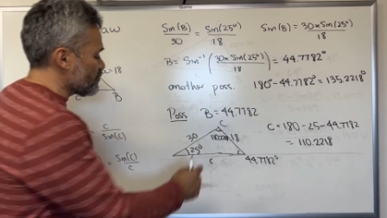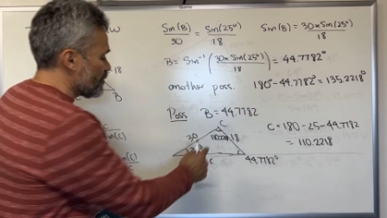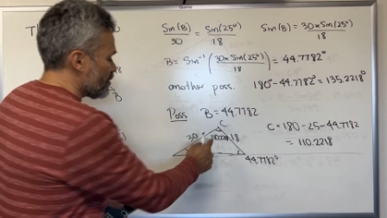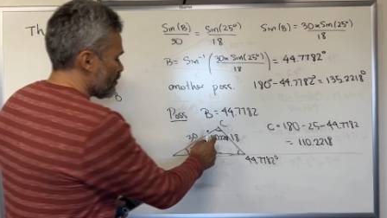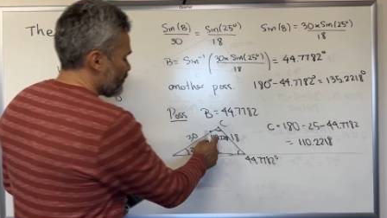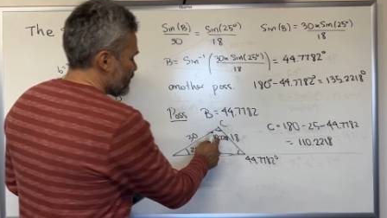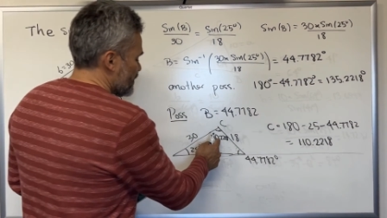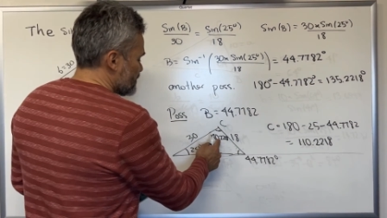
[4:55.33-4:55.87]
we
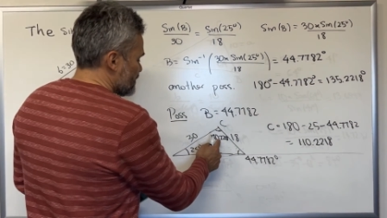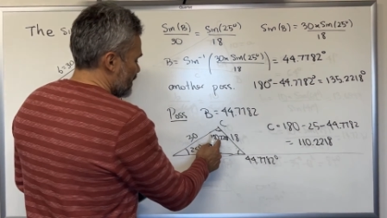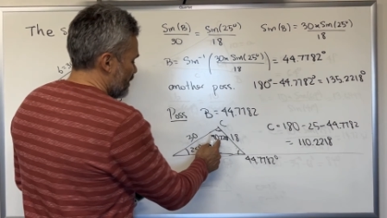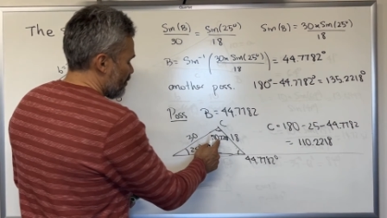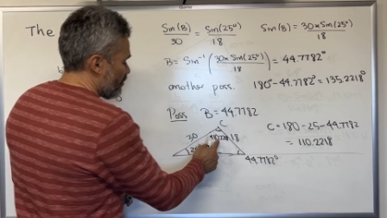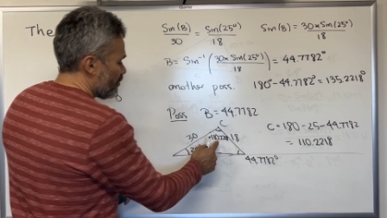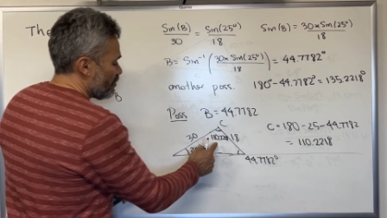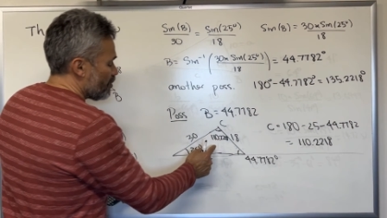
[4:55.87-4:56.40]
know this
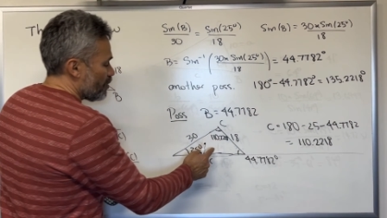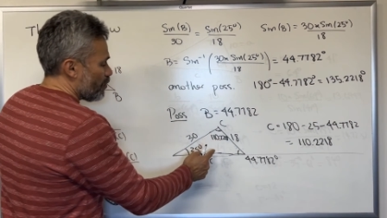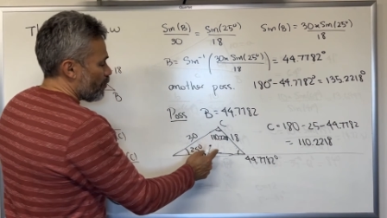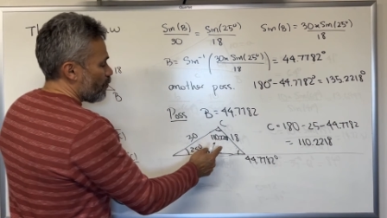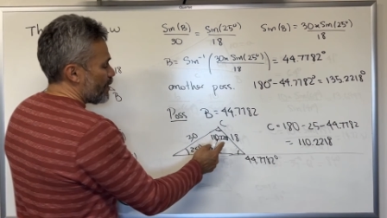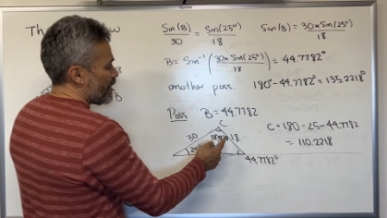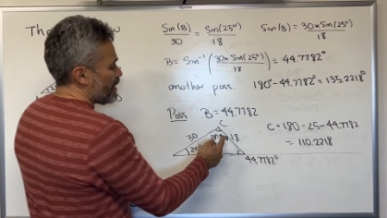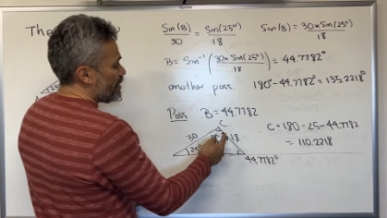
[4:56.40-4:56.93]
angle,
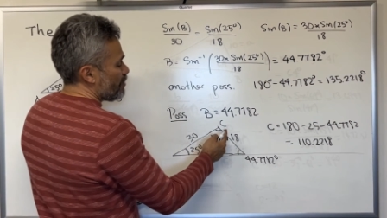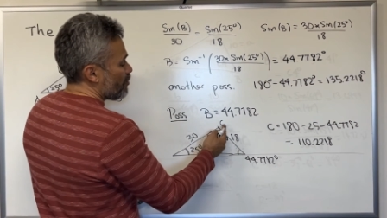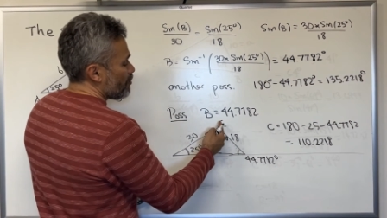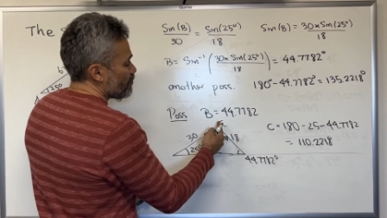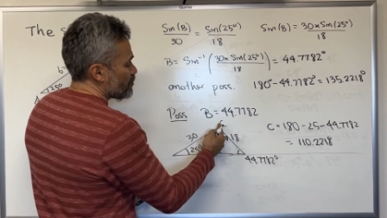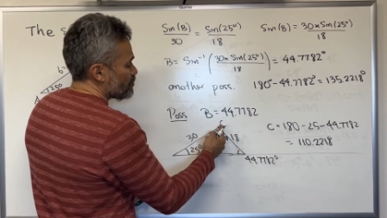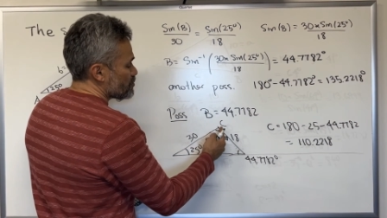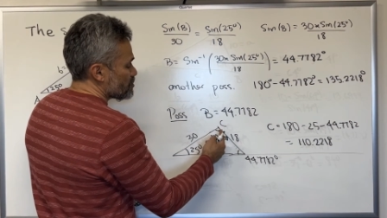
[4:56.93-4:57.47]
we can
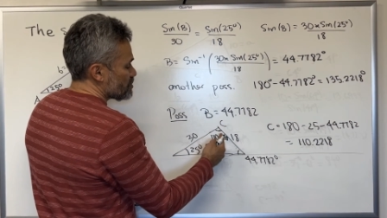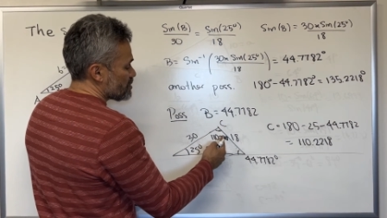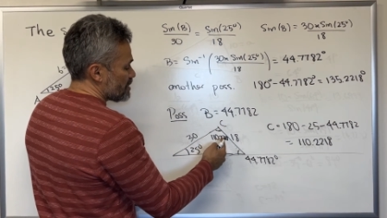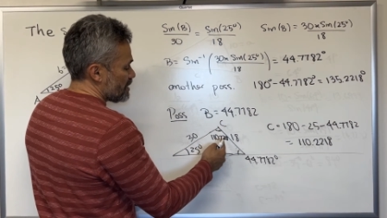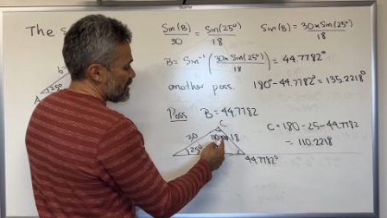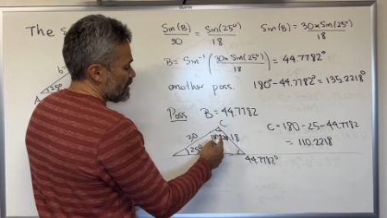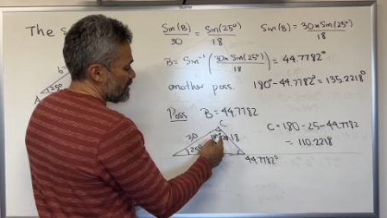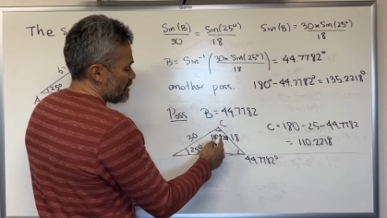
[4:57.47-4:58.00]
compute
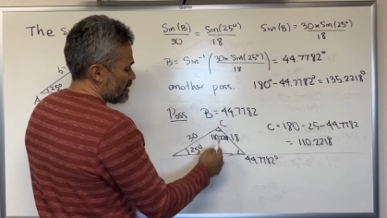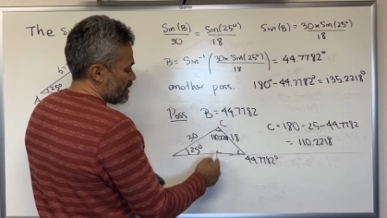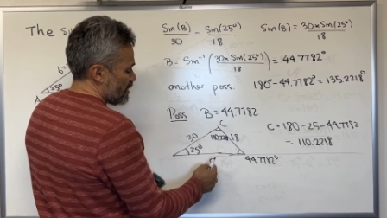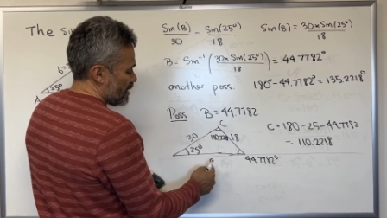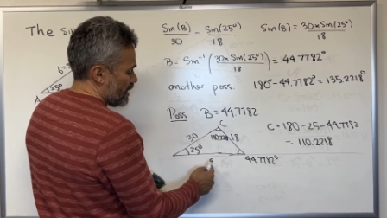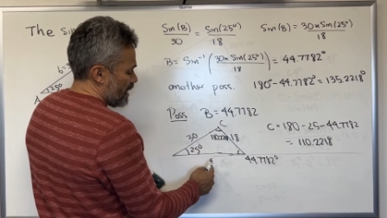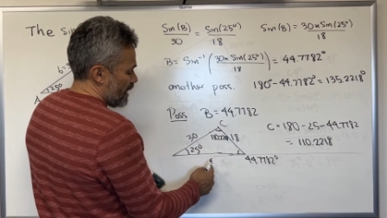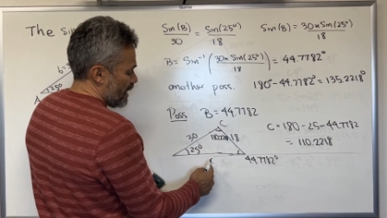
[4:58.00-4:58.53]
C
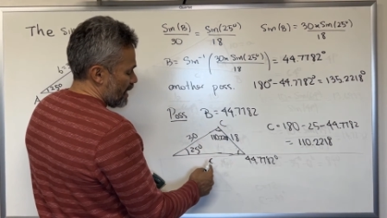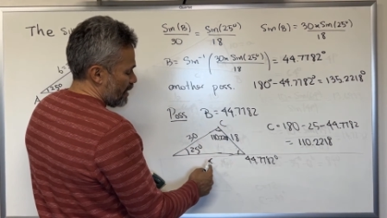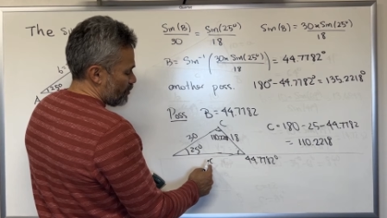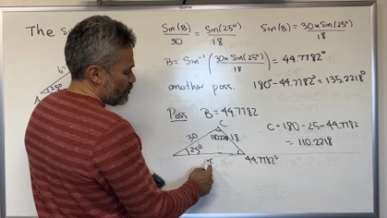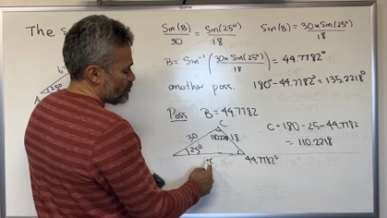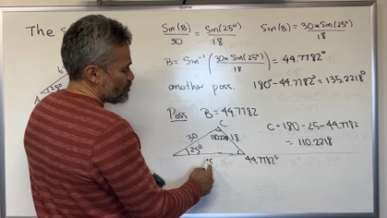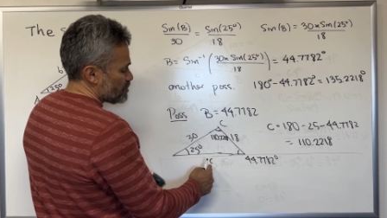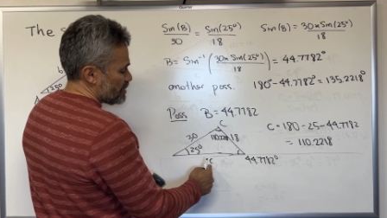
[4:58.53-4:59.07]

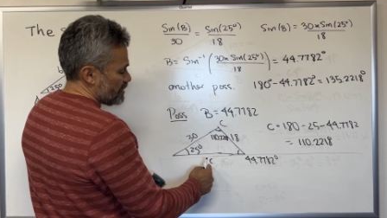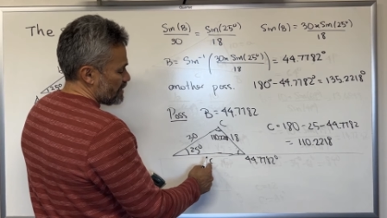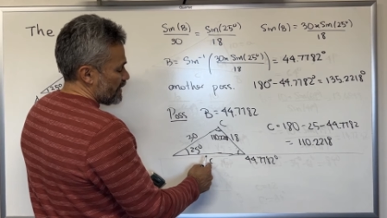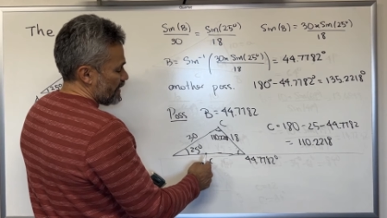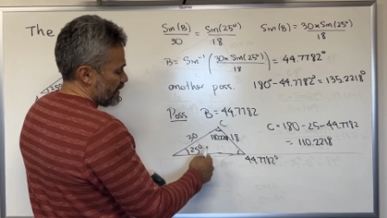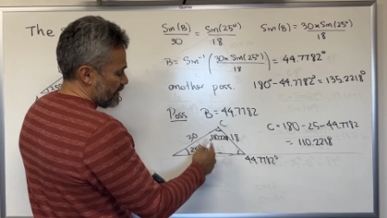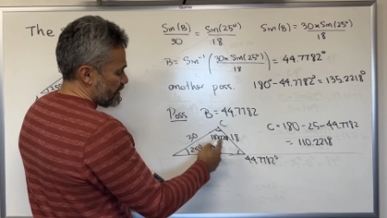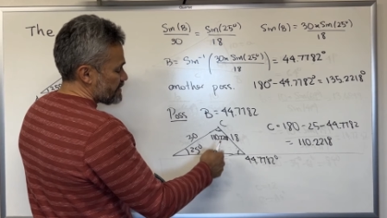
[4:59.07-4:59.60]
using
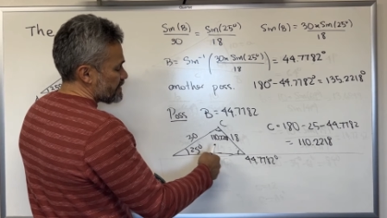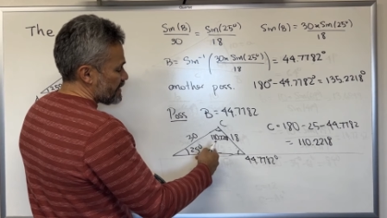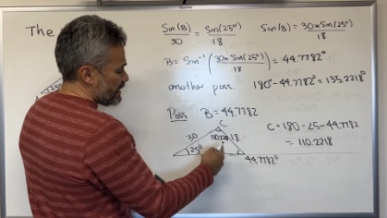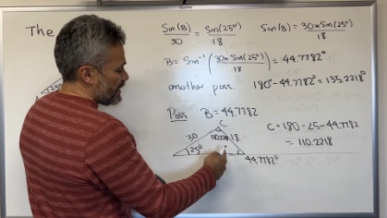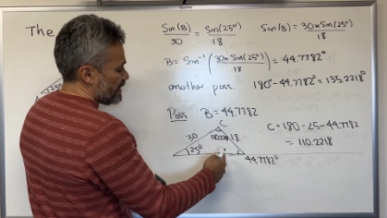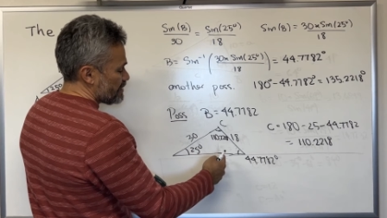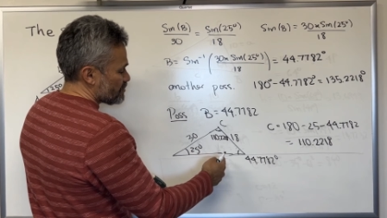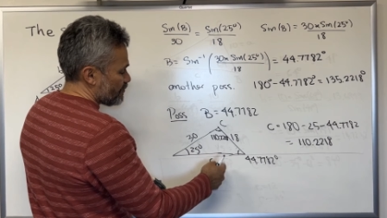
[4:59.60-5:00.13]
the easy
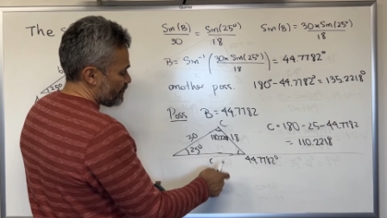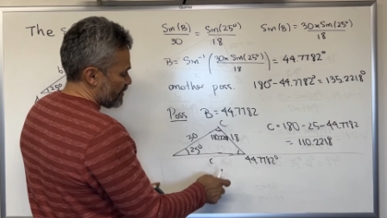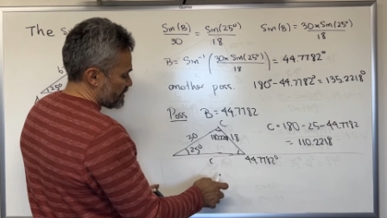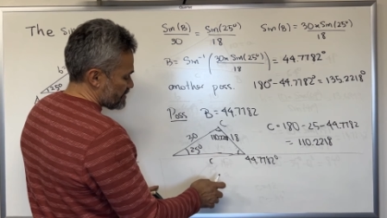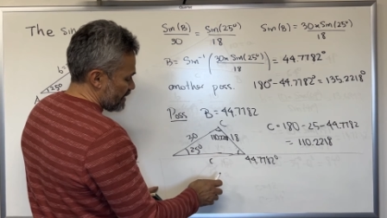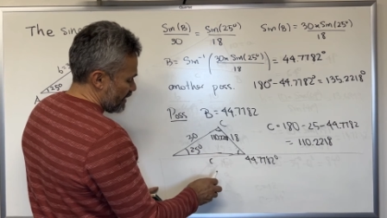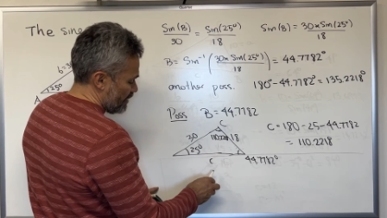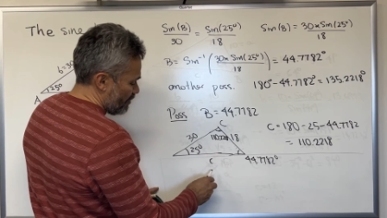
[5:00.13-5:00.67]
case of the
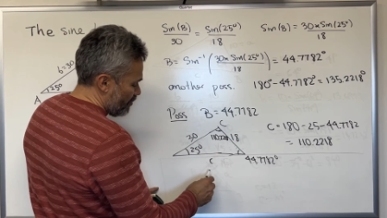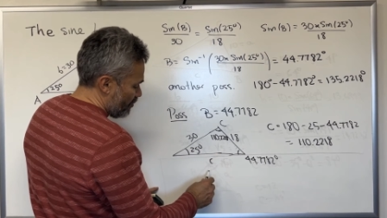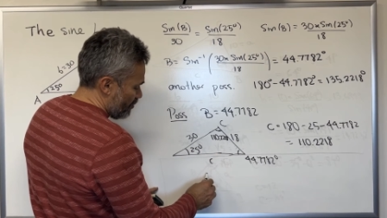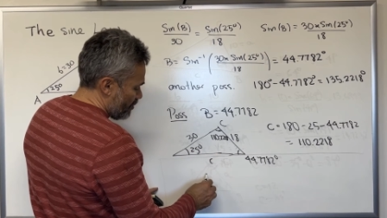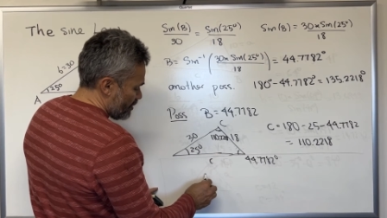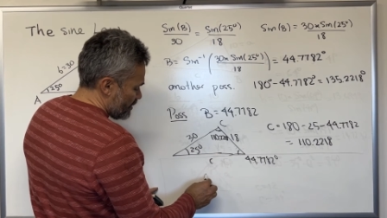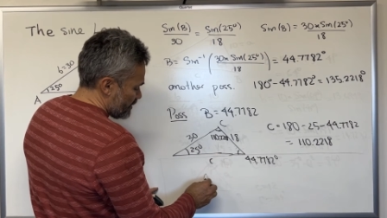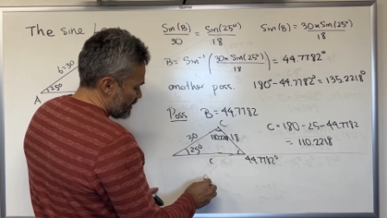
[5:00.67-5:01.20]
sine
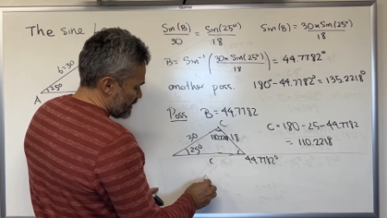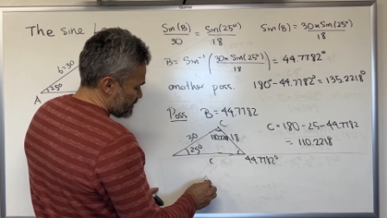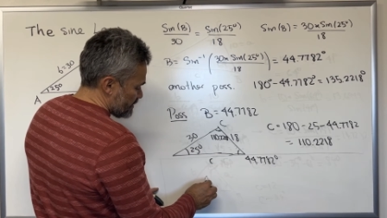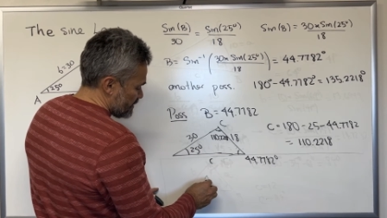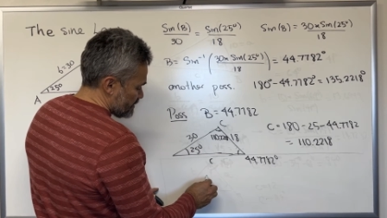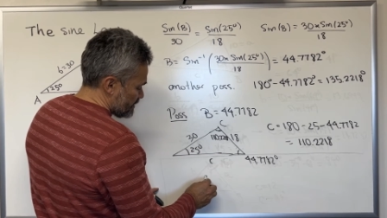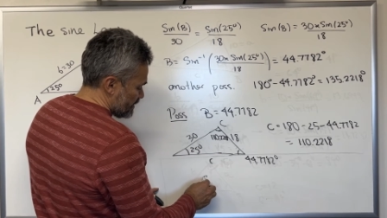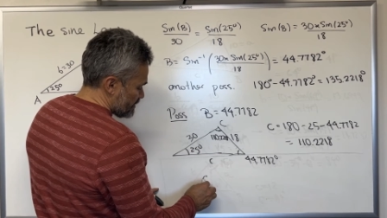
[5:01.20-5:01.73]
law that
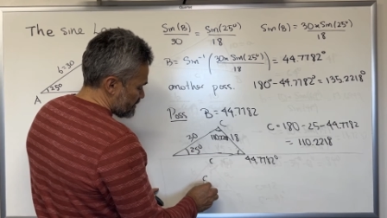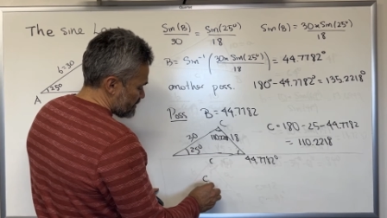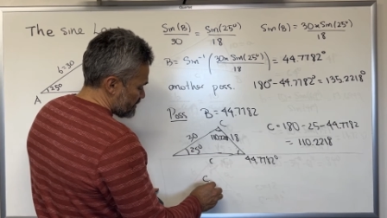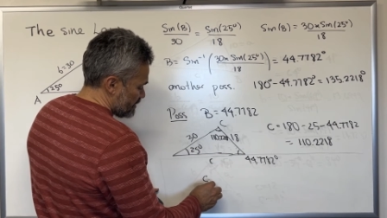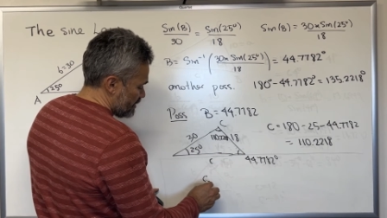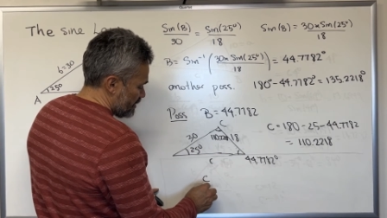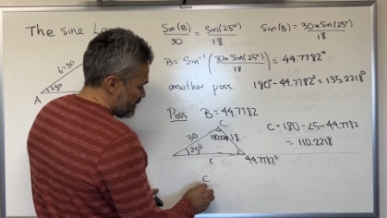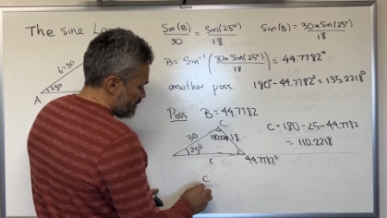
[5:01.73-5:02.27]
says that
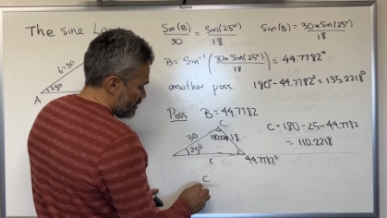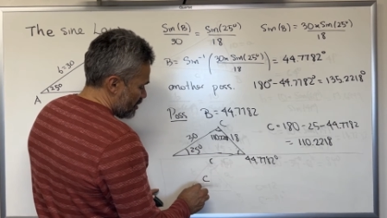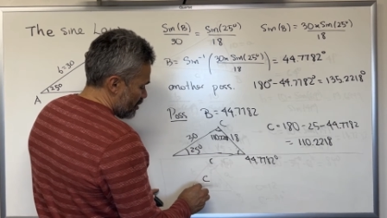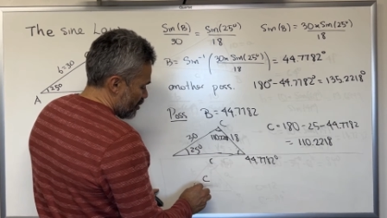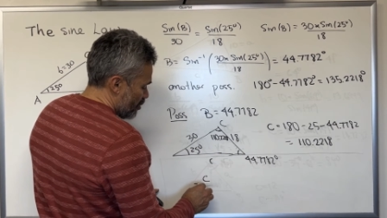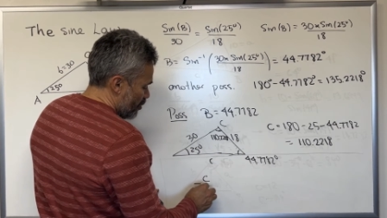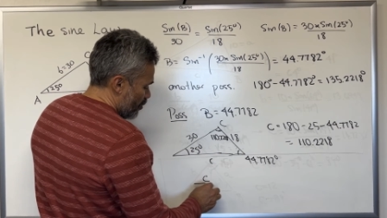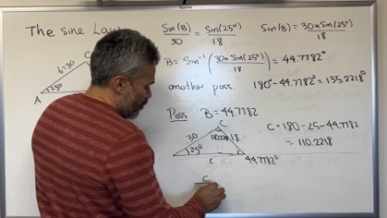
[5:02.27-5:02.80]
C
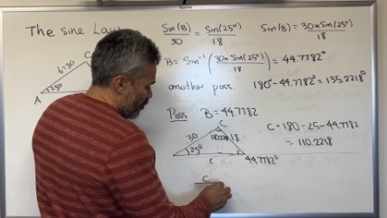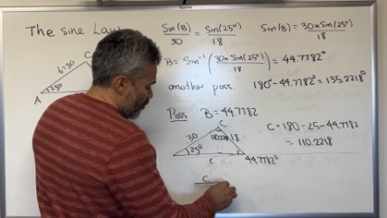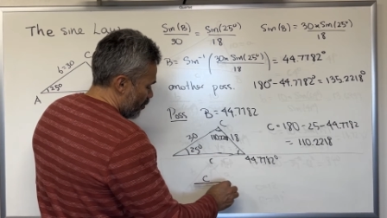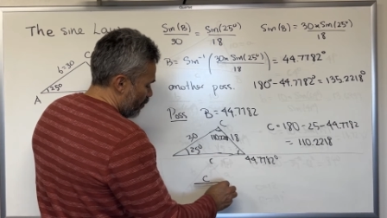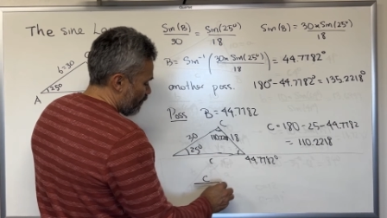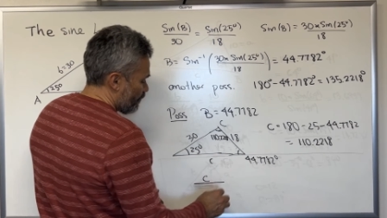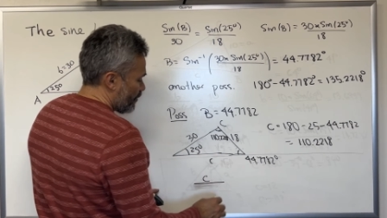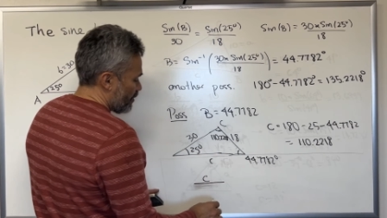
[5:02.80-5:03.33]

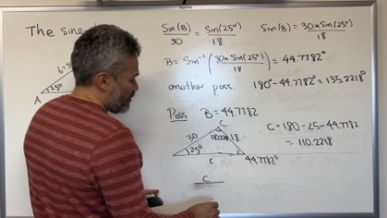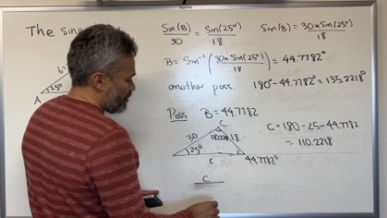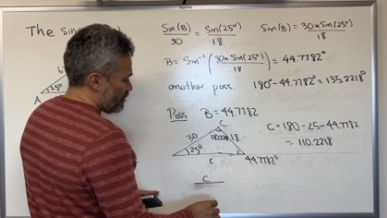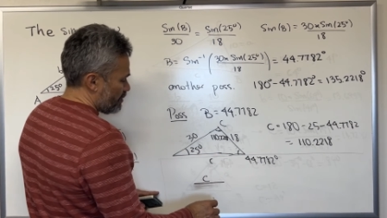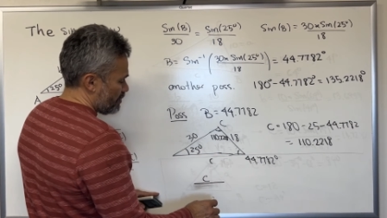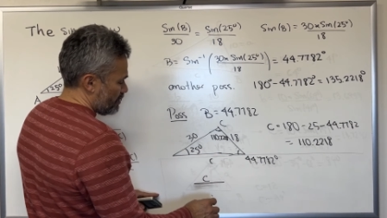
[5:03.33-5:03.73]
over